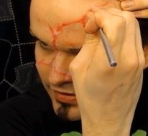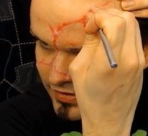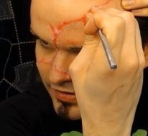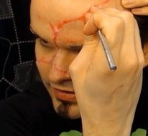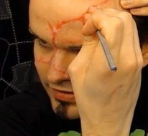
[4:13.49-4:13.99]

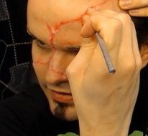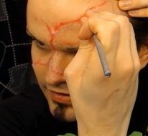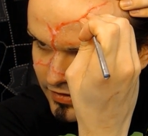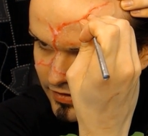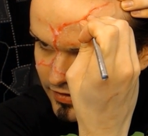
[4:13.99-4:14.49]

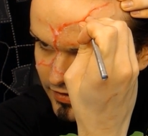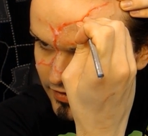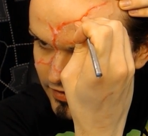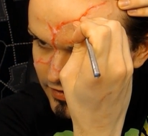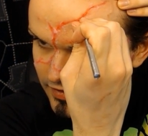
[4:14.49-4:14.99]

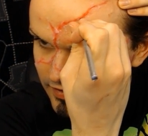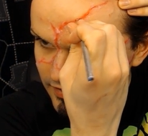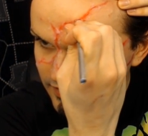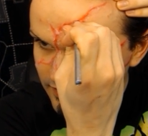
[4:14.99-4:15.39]
Nothing is said.